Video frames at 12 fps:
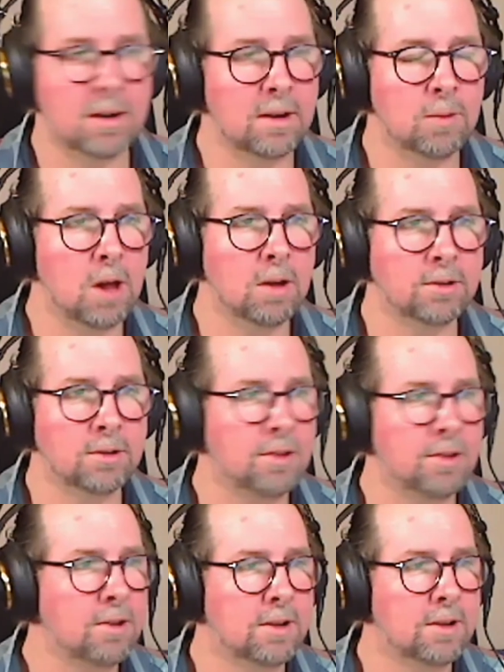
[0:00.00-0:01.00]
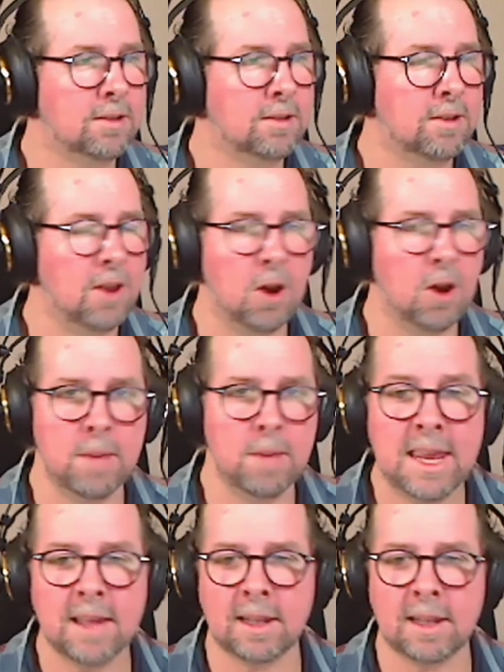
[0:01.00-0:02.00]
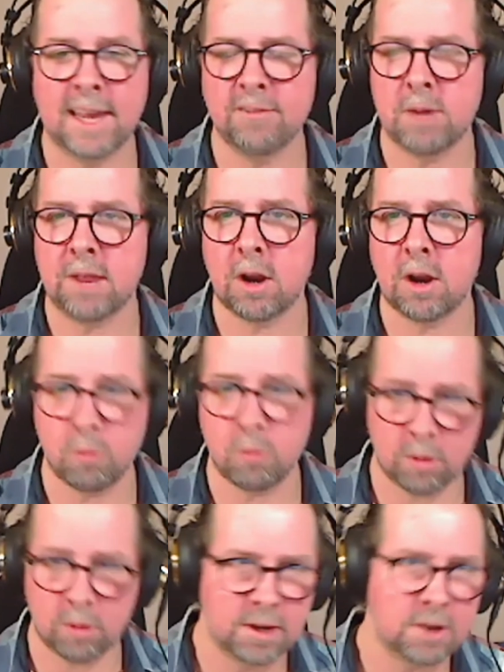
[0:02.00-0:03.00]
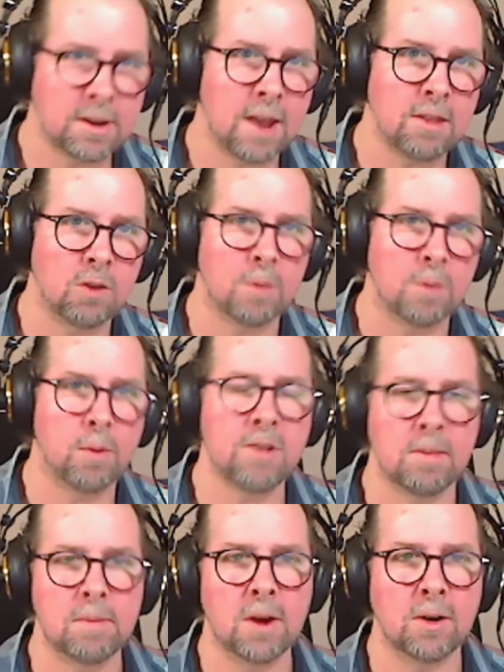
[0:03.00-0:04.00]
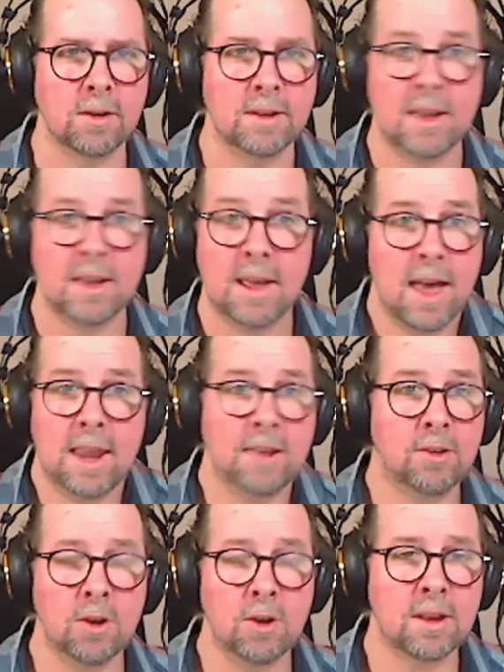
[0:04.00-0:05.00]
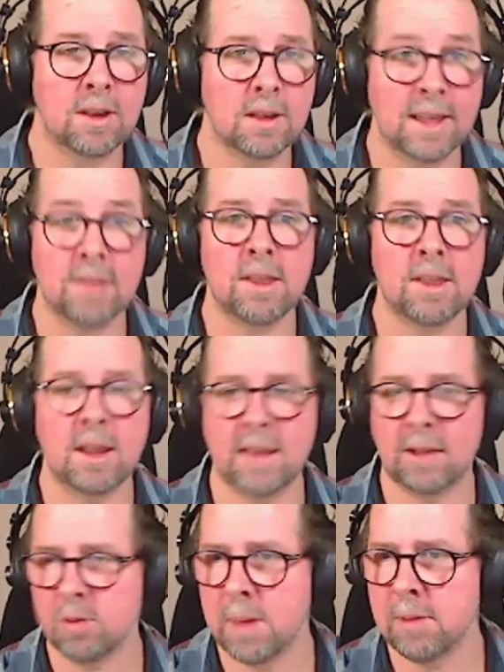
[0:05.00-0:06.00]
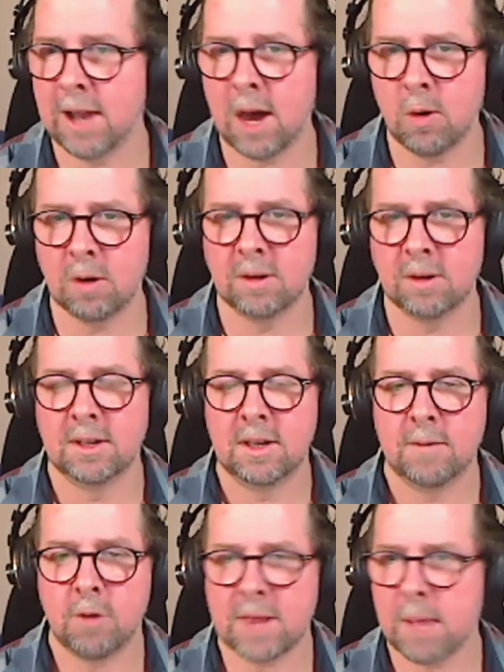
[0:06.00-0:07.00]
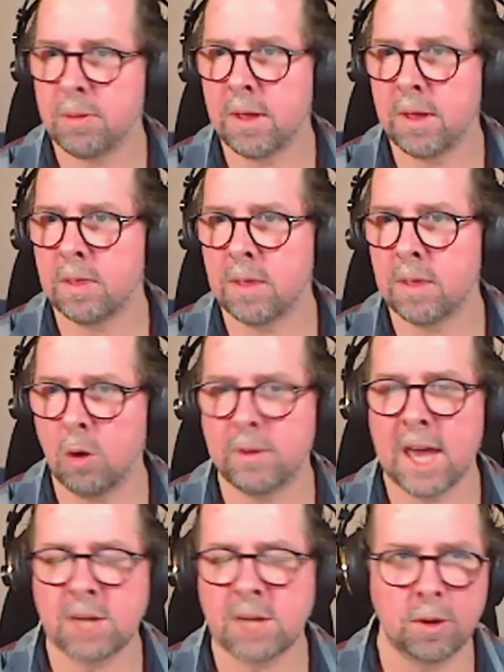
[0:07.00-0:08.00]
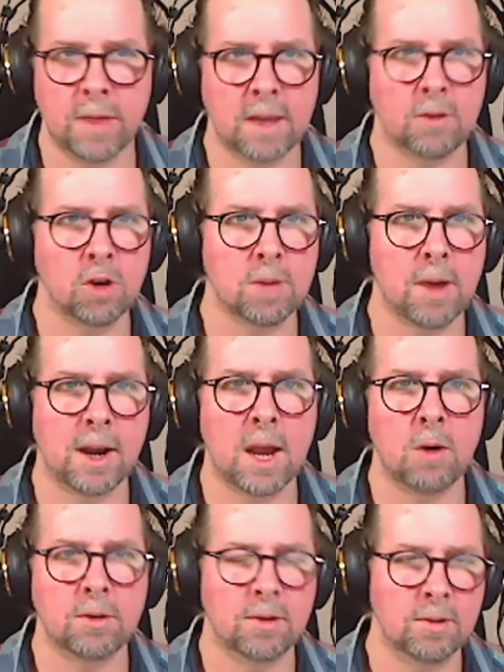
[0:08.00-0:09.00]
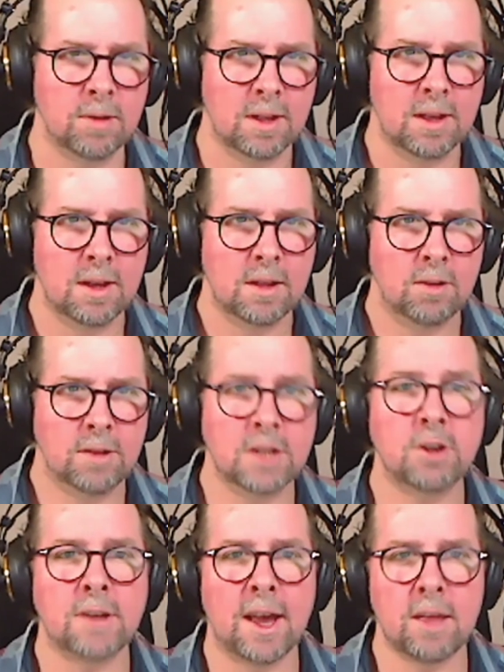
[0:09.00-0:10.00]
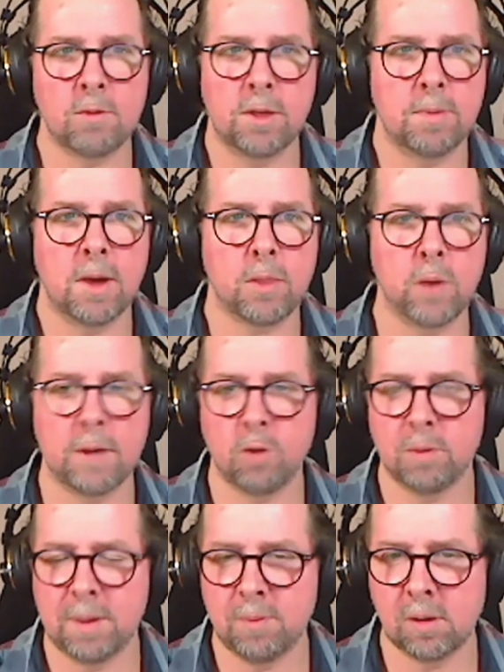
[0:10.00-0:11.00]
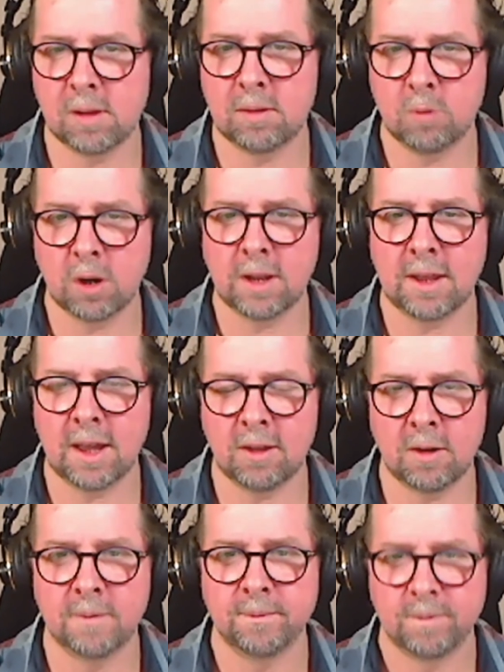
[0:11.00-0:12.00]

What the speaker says: Well, just, you know, immediately everybody started digitizing their boards in Miro. And it took less than a day. It took maybe an hour. For example, the whole dashboard thing took about an hour to digitize with about 3 or 4 people working together.